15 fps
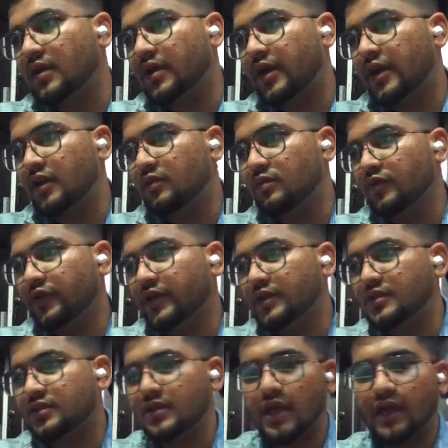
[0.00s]

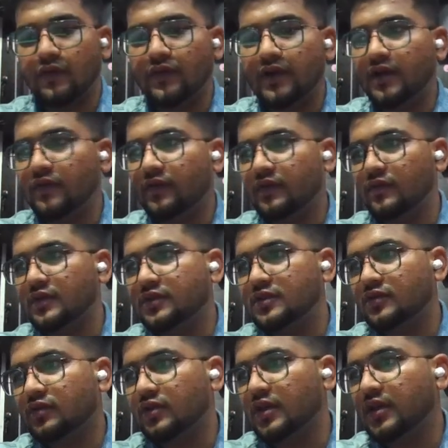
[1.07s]
AWS -1
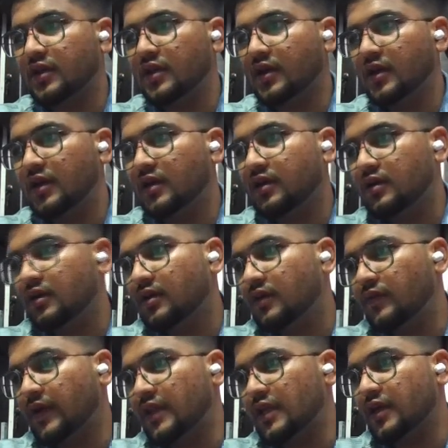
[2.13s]
version. Okay,
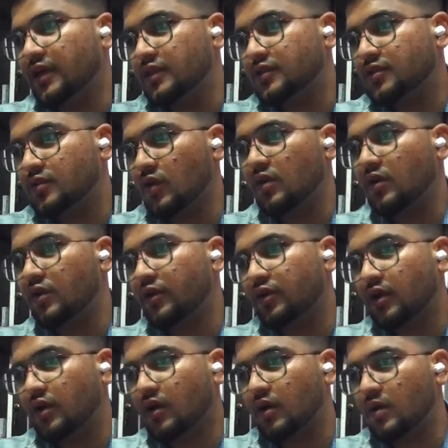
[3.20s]
whether it is
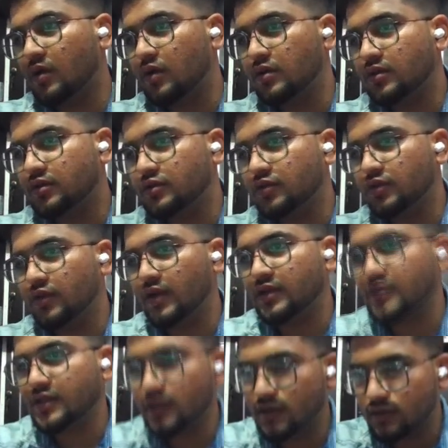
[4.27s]
downloaded or not. So you can
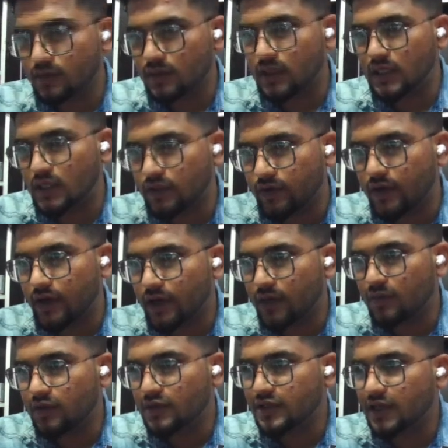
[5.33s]
see our
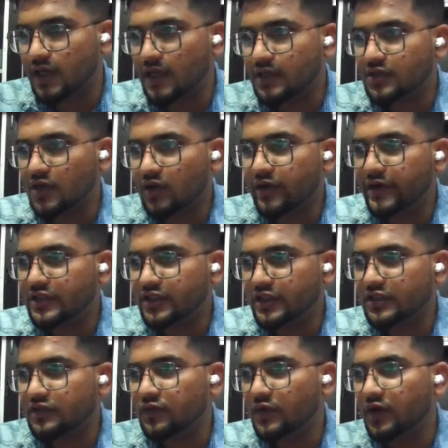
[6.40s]
AWS CLI is downloaded
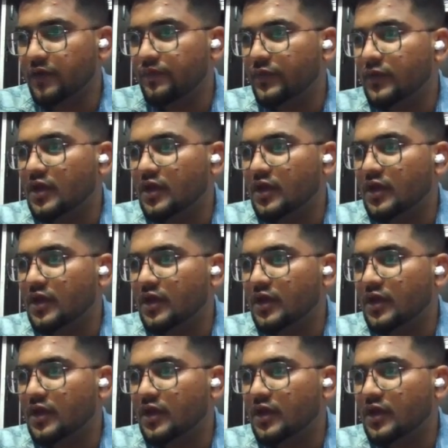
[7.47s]
successfully.